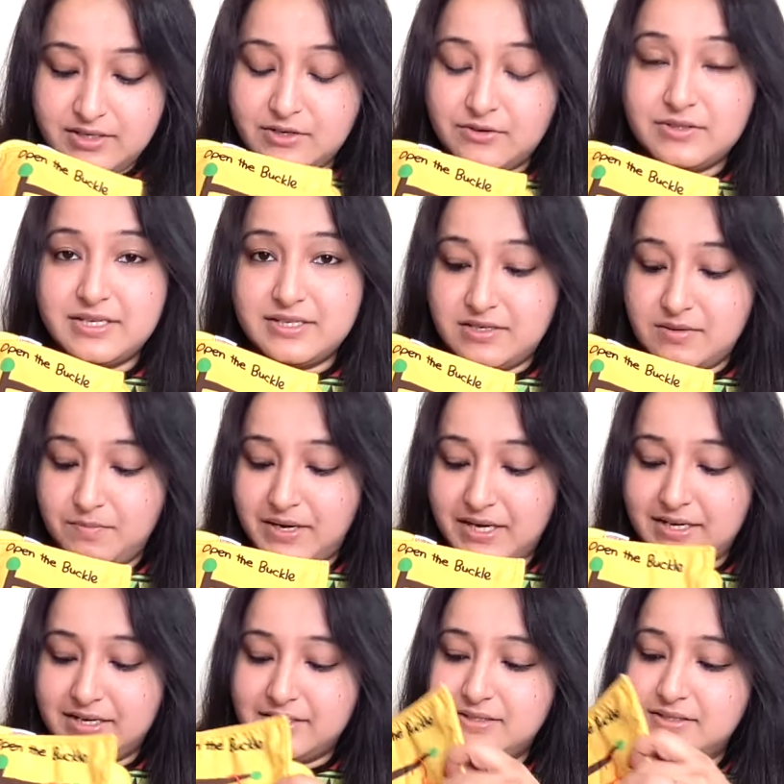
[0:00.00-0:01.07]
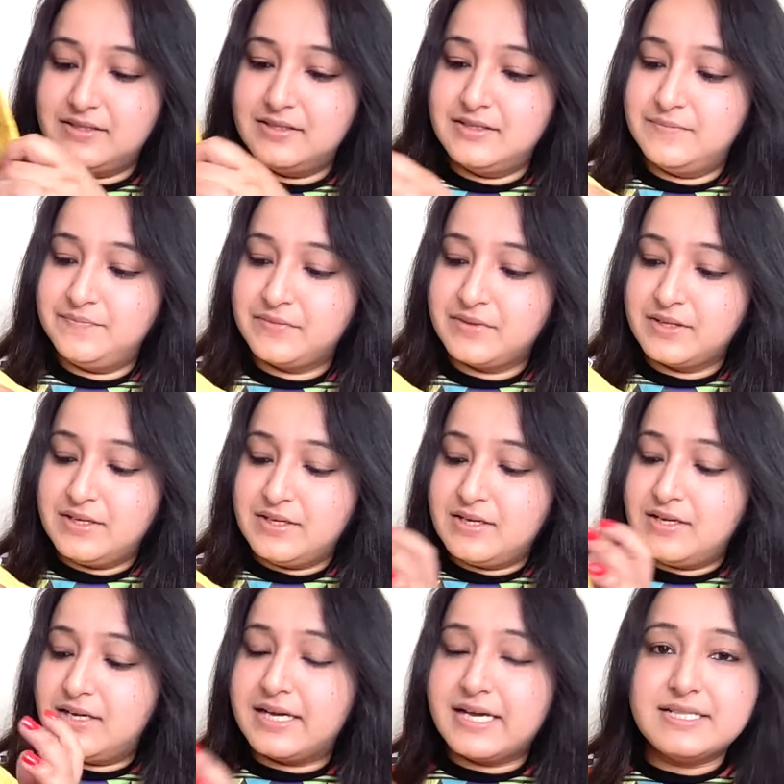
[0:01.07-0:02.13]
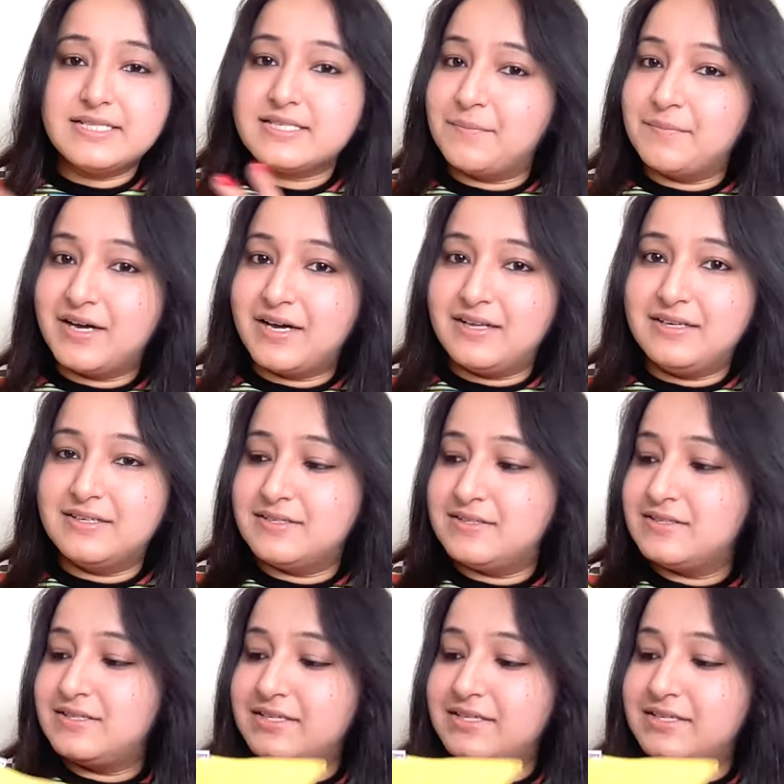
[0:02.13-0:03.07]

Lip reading: Now there's a buckle. Again some colors.